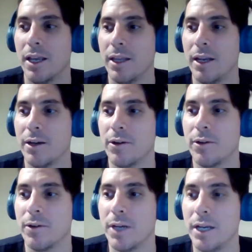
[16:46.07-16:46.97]
that it
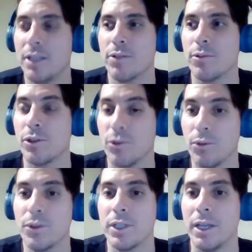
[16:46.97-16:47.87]
creates
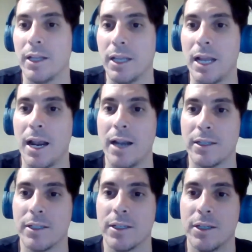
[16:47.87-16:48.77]
results that
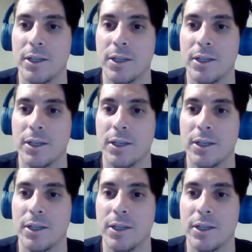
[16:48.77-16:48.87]
last.